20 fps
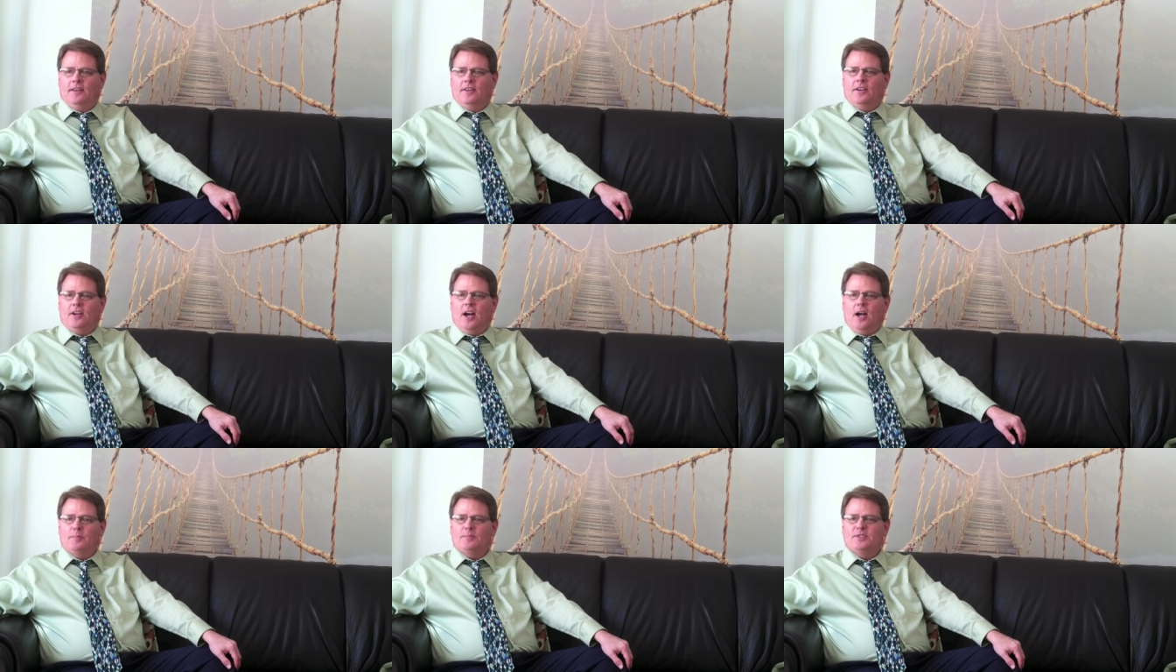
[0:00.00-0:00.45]

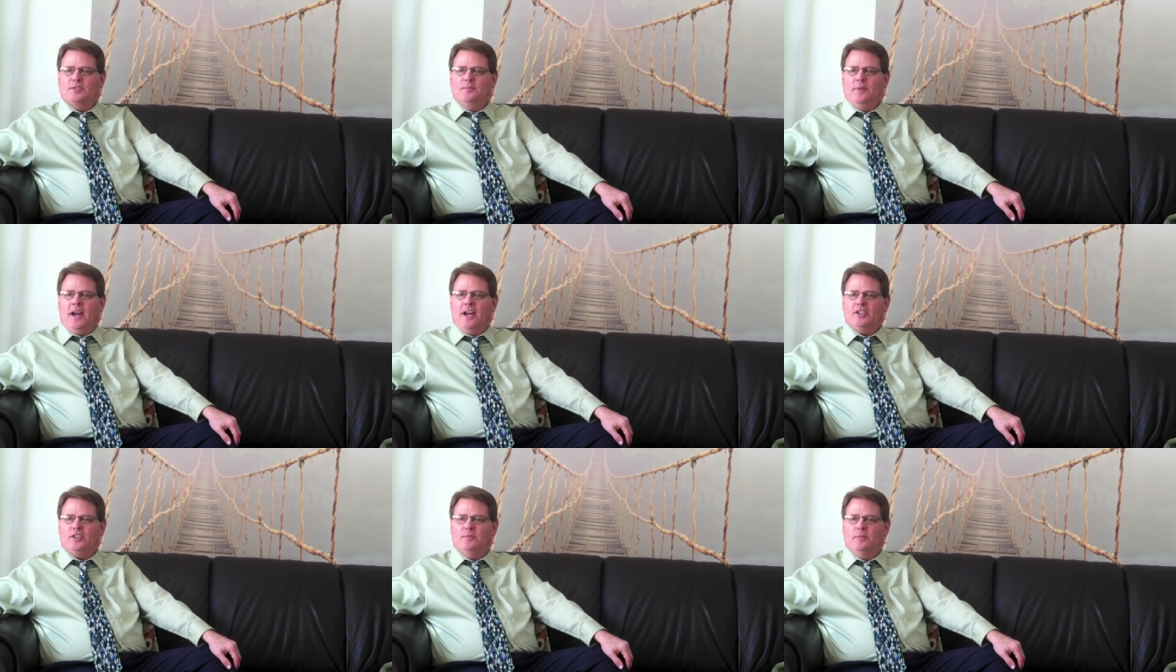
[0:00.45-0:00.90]
The cops
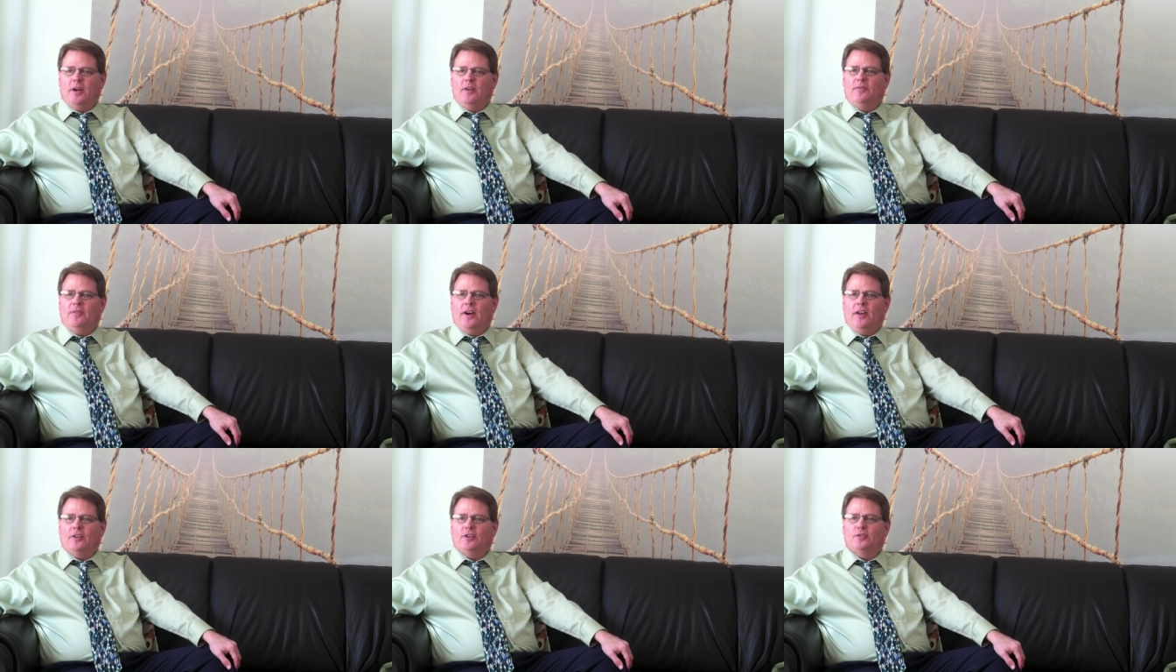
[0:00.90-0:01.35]
smashed my
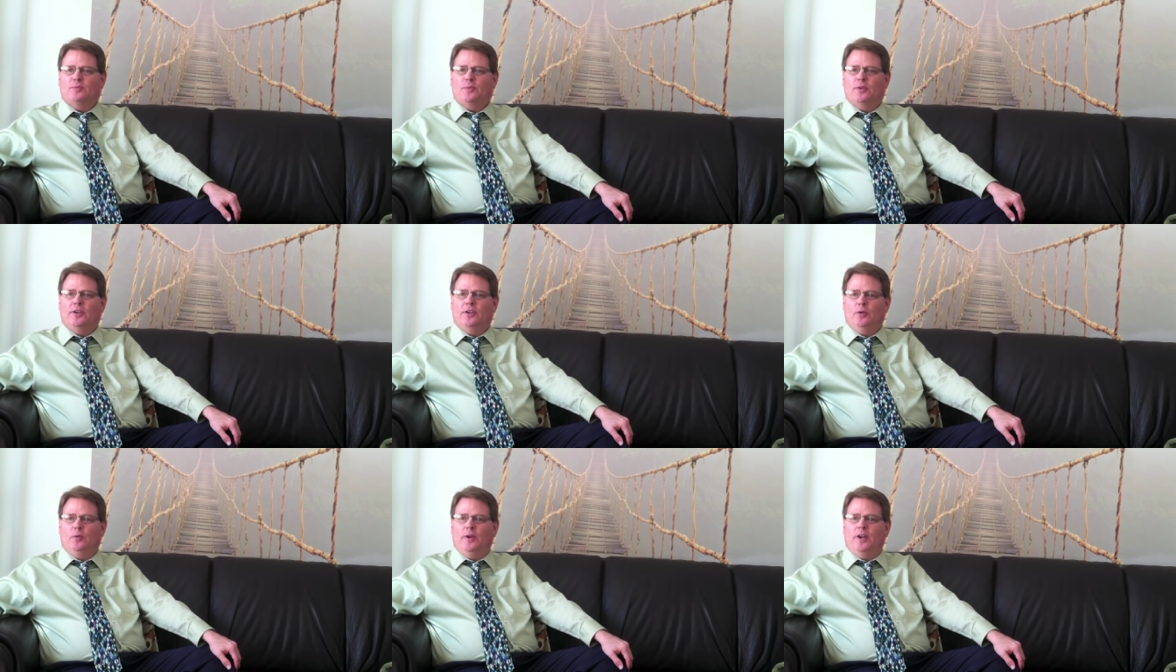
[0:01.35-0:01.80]
father's
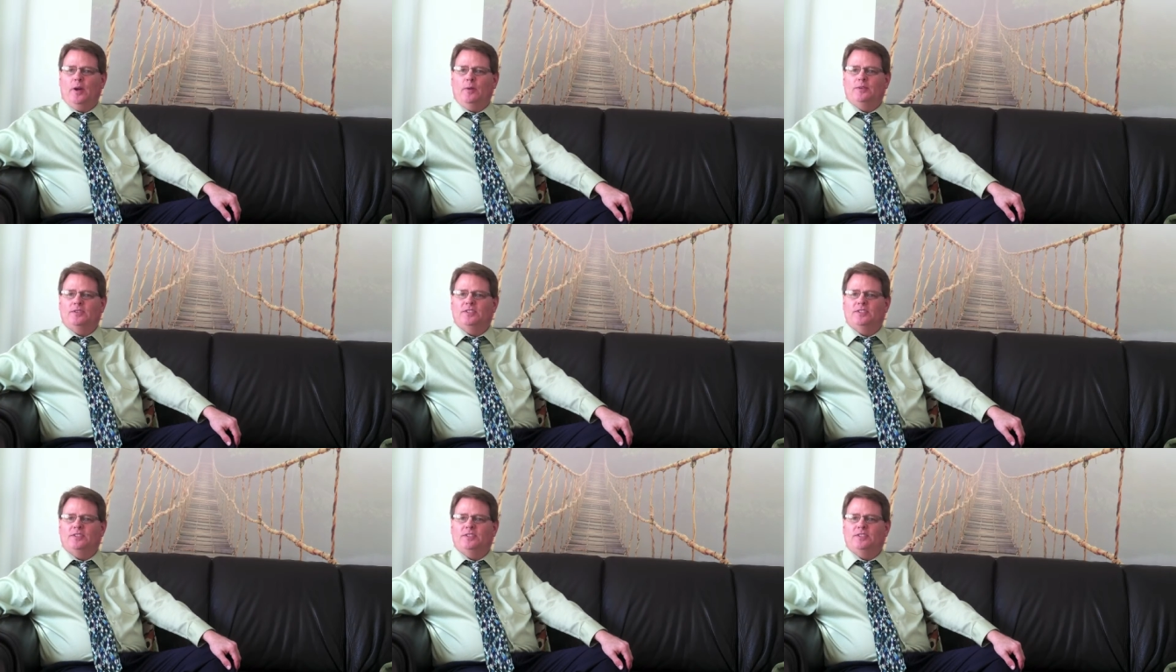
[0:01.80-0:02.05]
printer when I